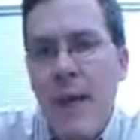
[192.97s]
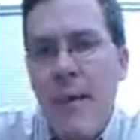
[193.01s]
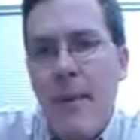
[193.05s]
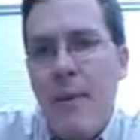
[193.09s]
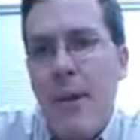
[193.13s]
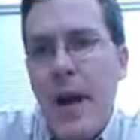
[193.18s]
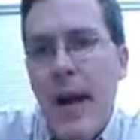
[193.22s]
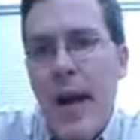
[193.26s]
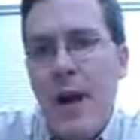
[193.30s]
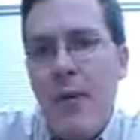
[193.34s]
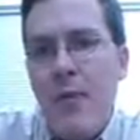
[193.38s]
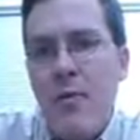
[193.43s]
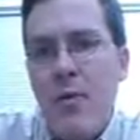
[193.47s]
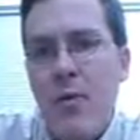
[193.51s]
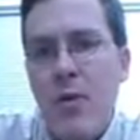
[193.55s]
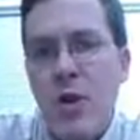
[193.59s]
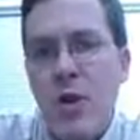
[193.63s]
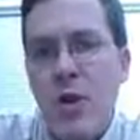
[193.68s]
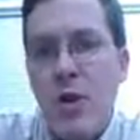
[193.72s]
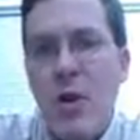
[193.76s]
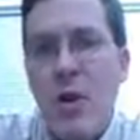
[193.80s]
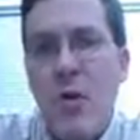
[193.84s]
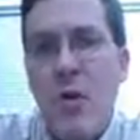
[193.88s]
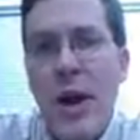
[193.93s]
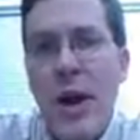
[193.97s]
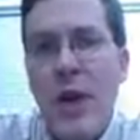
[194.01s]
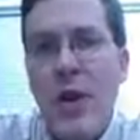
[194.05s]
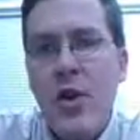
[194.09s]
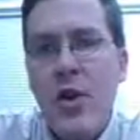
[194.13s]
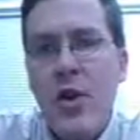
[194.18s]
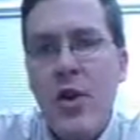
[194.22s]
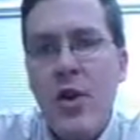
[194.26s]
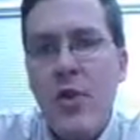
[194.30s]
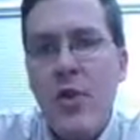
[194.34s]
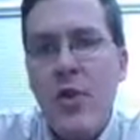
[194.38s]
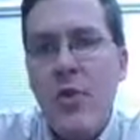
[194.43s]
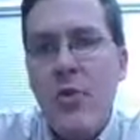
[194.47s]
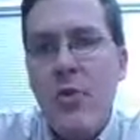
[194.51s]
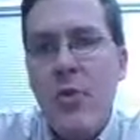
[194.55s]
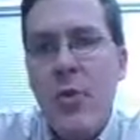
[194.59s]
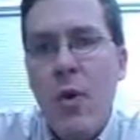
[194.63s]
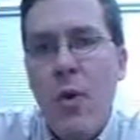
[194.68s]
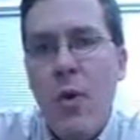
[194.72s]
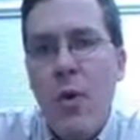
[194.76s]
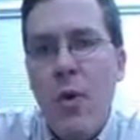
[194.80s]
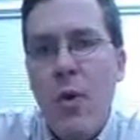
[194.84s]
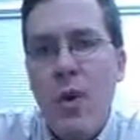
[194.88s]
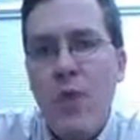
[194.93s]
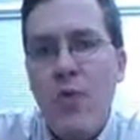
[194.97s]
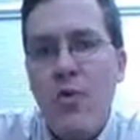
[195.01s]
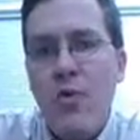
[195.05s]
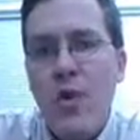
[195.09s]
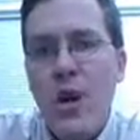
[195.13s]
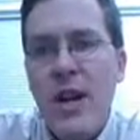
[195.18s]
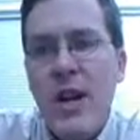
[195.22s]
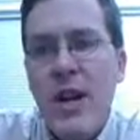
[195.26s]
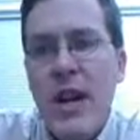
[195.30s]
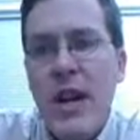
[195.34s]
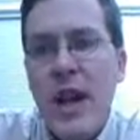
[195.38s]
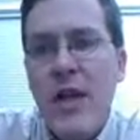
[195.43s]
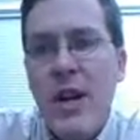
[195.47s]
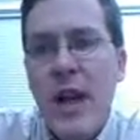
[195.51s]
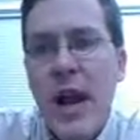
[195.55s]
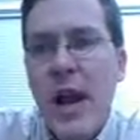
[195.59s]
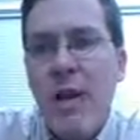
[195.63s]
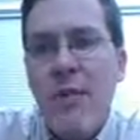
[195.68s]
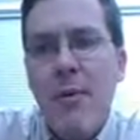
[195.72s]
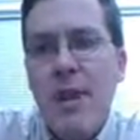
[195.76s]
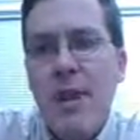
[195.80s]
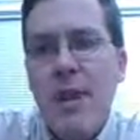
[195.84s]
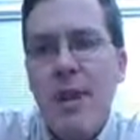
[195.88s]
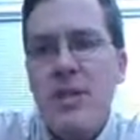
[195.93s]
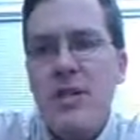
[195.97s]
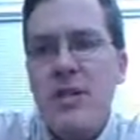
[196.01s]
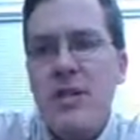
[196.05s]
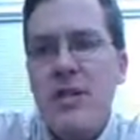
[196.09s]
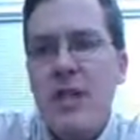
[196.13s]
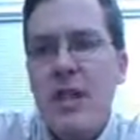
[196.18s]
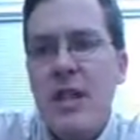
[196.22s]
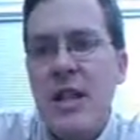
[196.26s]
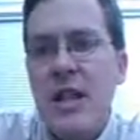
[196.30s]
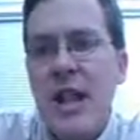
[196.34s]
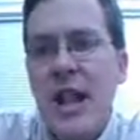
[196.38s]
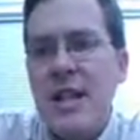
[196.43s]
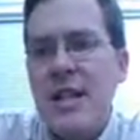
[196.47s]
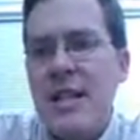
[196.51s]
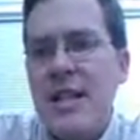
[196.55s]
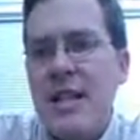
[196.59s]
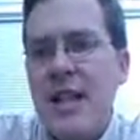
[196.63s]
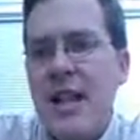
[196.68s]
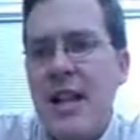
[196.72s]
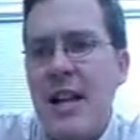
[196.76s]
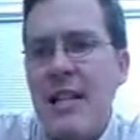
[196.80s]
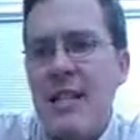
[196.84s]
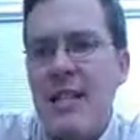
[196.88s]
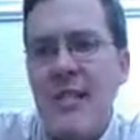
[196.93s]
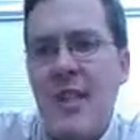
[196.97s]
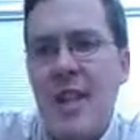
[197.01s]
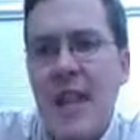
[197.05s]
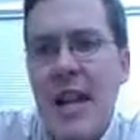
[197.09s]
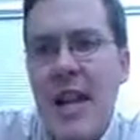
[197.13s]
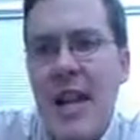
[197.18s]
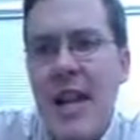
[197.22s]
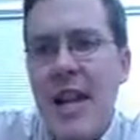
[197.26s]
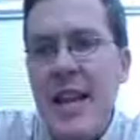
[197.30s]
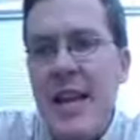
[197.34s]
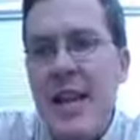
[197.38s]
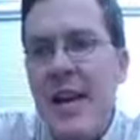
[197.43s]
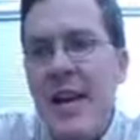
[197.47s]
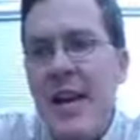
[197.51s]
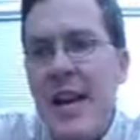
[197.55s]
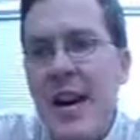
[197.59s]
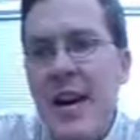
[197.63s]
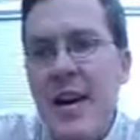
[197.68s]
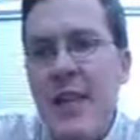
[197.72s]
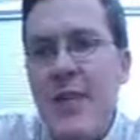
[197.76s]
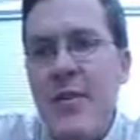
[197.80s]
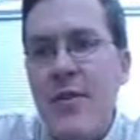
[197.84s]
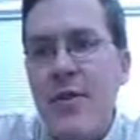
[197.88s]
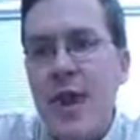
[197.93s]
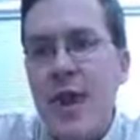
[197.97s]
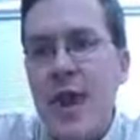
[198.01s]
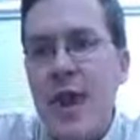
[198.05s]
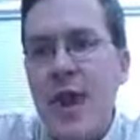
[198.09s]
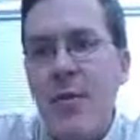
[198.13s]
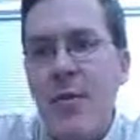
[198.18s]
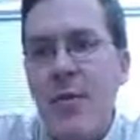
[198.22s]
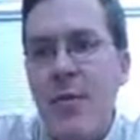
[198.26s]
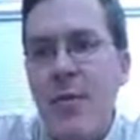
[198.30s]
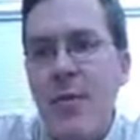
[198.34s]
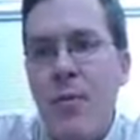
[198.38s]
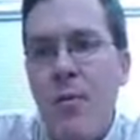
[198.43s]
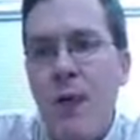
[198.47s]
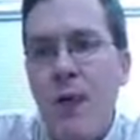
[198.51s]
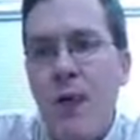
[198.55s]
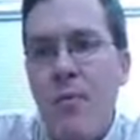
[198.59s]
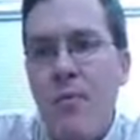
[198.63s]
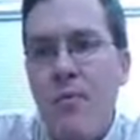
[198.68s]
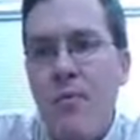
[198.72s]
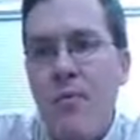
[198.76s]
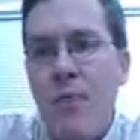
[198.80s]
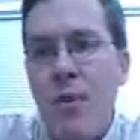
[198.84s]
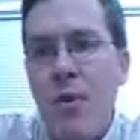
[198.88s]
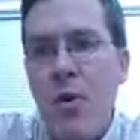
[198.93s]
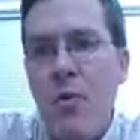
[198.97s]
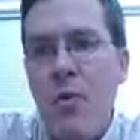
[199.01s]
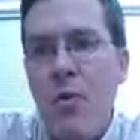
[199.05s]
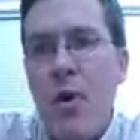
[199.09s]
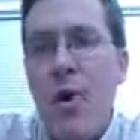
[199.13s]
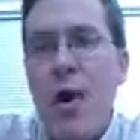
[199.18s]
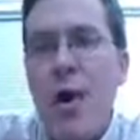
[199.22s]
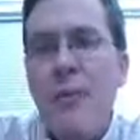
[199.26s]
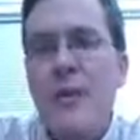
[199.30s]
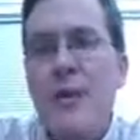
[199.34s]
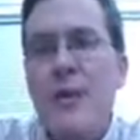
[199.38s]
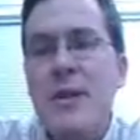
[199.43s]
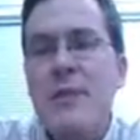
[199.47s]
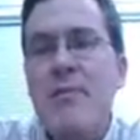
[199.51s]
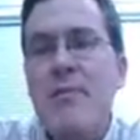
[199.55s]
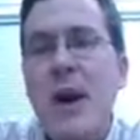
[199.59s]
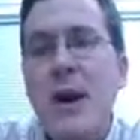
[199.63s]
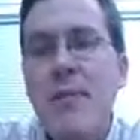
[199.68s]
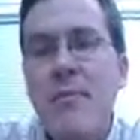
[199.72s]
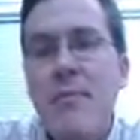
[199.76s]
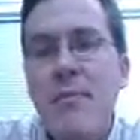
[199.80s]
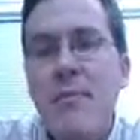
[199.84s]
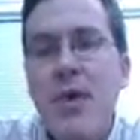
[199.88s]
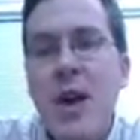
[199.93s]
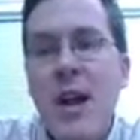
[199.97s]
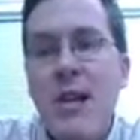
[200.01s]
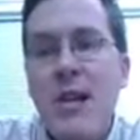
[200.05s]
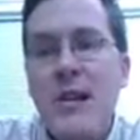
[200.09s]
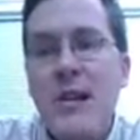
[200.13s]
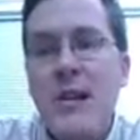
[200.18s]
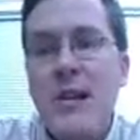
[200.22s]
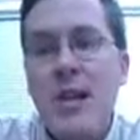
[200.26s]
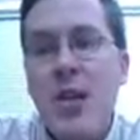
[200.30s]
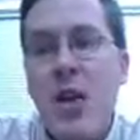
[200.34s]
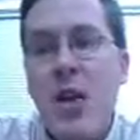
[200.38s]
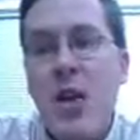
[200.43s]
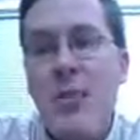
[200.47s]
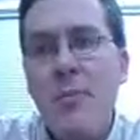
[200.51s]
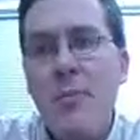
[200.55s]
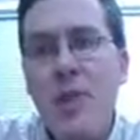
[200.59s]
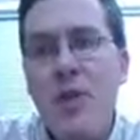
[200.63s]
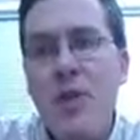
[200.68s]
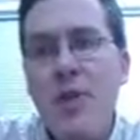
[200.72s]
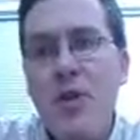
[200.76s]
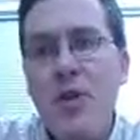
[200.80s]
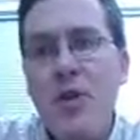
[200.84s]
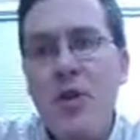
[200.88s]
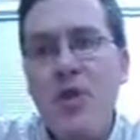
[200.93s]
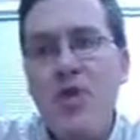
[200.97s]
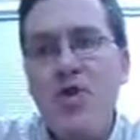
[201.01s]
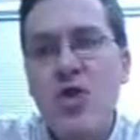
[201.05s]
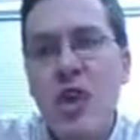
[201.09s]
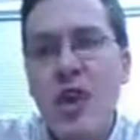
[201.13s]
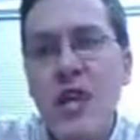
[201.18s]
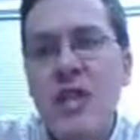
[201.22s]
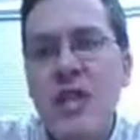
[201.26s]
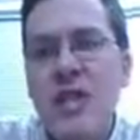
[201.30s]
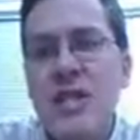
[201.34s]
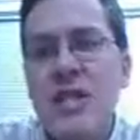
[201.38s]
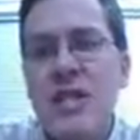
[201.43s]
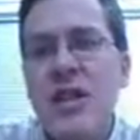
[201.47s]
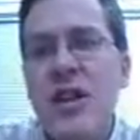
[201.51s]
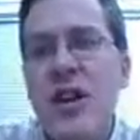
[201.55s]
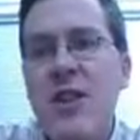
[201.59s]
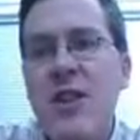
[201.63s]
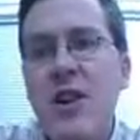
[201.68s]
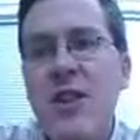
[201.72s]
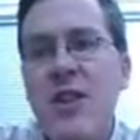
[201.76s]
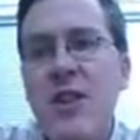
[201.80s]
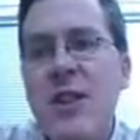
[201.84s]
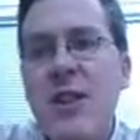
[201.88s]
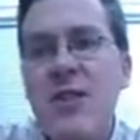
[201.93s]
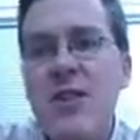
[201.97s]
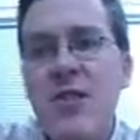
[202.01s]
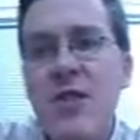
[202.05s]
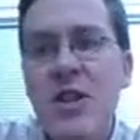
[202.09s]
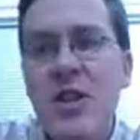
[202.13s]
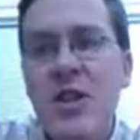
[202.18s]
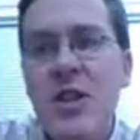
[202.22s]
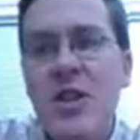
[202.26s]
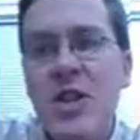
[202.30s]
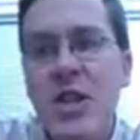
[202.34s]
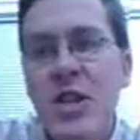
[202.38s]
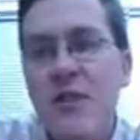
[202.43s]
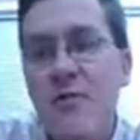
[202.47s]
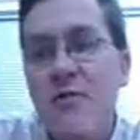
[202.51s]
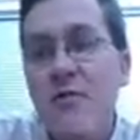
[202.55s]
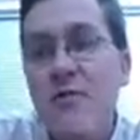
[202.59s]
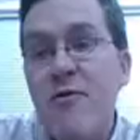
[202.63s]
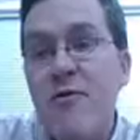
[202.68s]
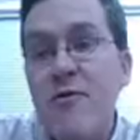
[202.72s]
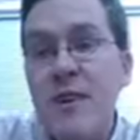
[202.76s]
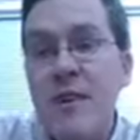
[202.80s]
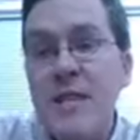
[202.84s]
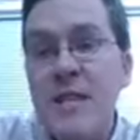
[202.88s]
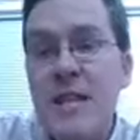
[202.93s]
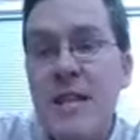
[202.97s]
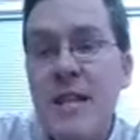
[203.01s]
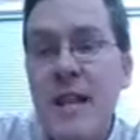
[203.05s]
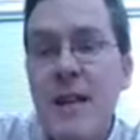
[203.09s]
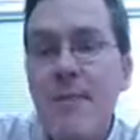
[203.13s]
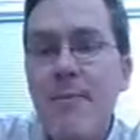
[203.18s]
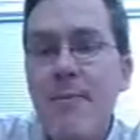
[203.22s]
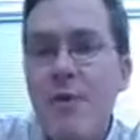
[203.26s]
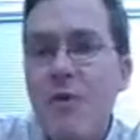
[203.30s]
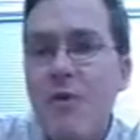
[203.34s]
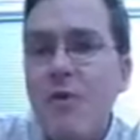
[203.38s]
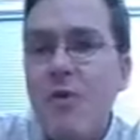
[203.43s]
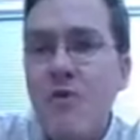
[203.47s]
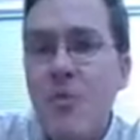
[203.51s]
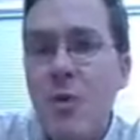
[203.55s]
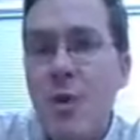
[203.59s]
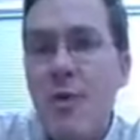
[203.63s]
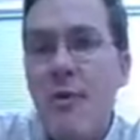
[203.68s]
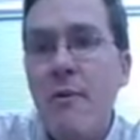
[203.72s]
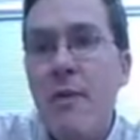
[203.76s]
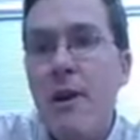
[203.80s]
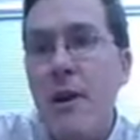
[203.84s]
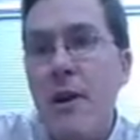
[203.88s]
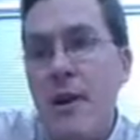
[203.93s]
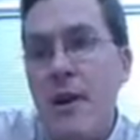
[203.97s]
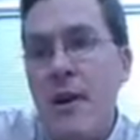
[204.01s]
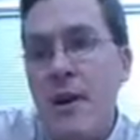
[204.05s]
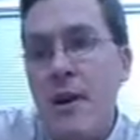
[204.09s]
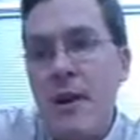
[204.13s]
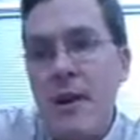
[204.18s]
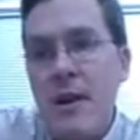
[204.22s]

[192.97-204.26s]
When you're running down the highway, there's lots and lots of heat there that will help this process along. But if you're trying to start a diesel engine in freezing temperatures, well,